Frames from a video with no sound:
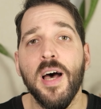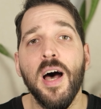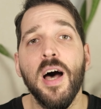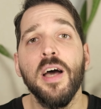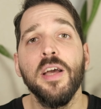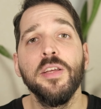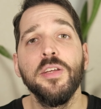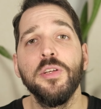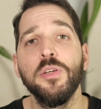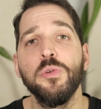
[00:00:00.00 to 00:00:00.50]
I
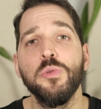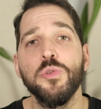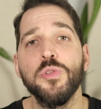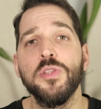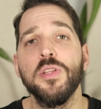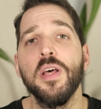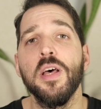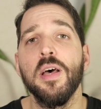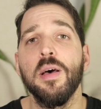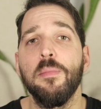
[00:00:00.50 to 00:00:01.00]

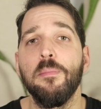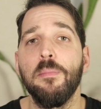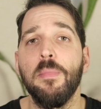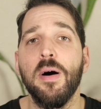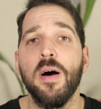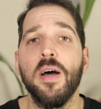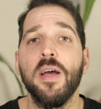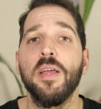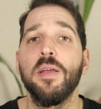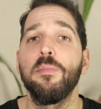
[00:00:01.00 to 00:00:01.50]
used
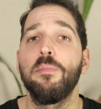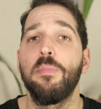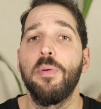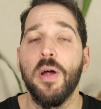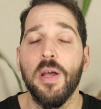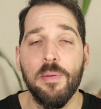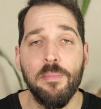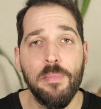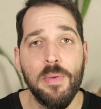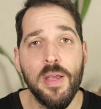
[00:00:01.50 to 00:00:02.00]
my
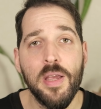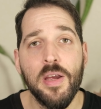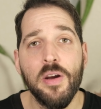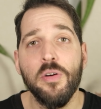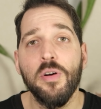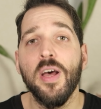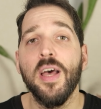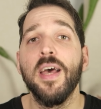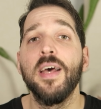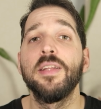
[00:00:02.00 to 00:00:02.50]

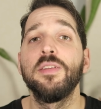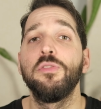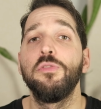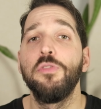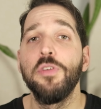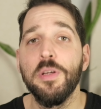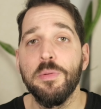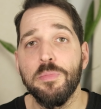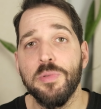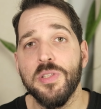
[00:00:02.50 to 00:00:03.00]
Premiere and
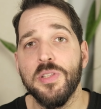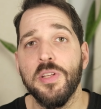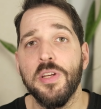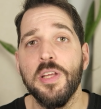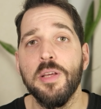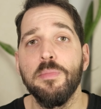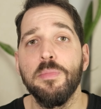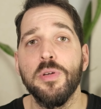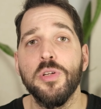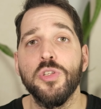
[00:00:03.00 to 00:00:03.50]
Wiim
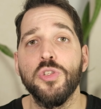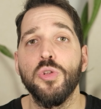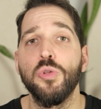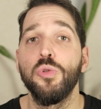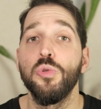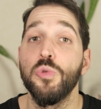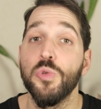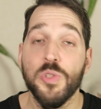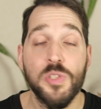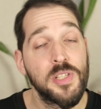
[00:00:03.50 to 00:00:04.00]
streamers to
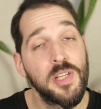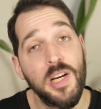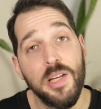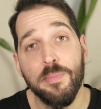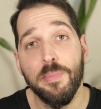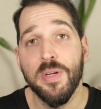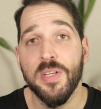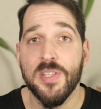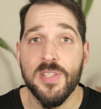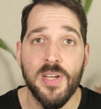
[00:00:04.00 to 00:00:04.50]
do
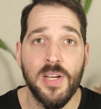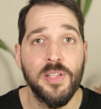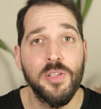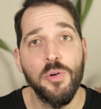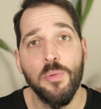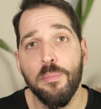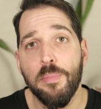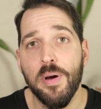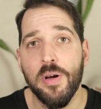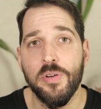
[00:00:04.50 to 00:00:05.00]
side-by-side
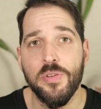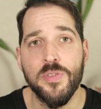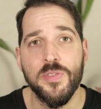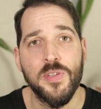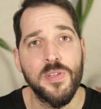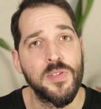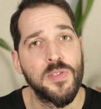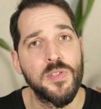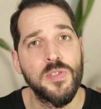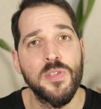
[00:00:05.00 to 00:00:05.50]

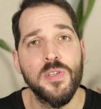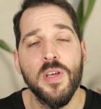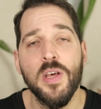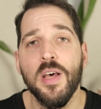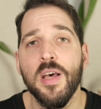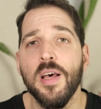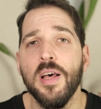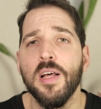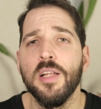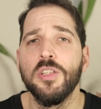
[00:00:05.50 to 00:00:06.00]
comparisons.
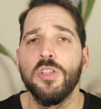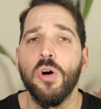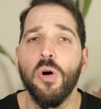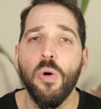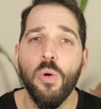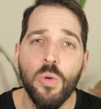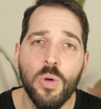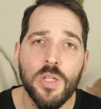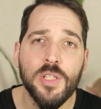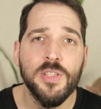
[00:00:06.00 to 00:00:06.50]
The
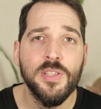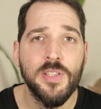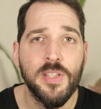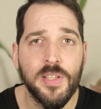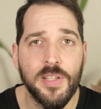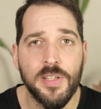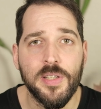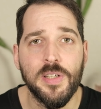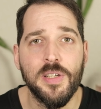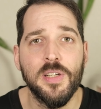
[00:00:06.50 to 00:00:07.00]
only
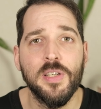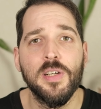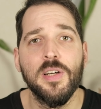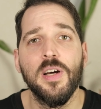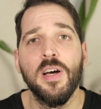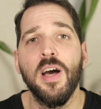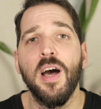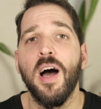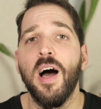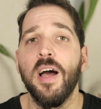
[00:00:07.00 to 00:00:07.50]
thing
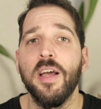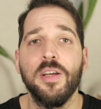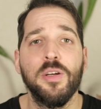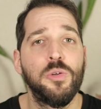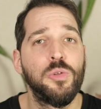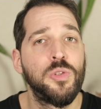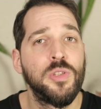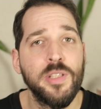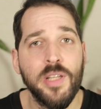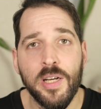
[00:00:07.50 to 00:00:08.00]
I
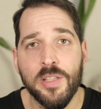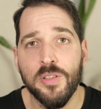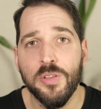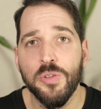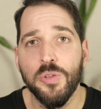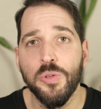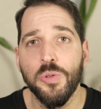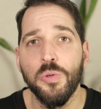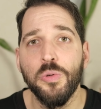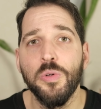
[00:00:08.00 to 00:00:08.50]
could not
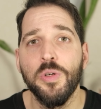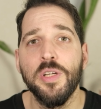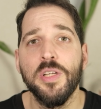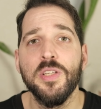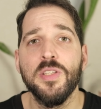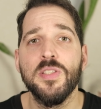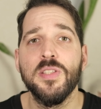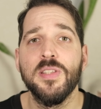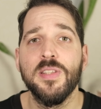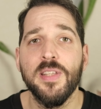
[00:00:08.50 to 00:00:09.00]
do
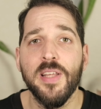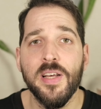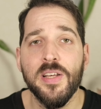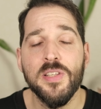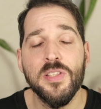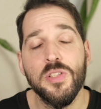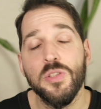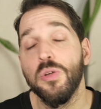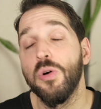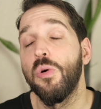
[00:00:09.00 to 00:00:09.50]
is
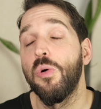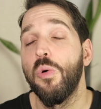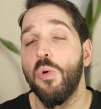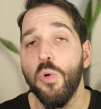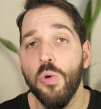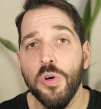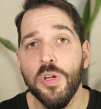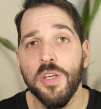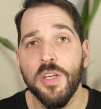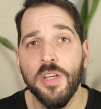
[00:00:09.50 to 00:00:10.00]
test
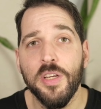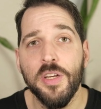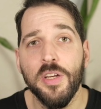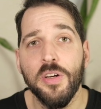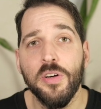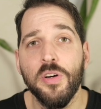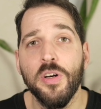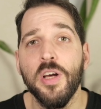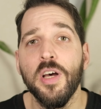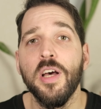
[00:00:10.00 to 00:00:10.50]
or
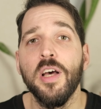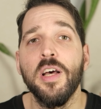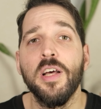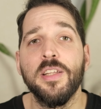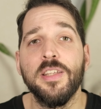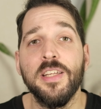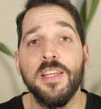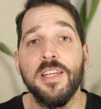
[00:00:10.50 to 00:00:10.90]
hear the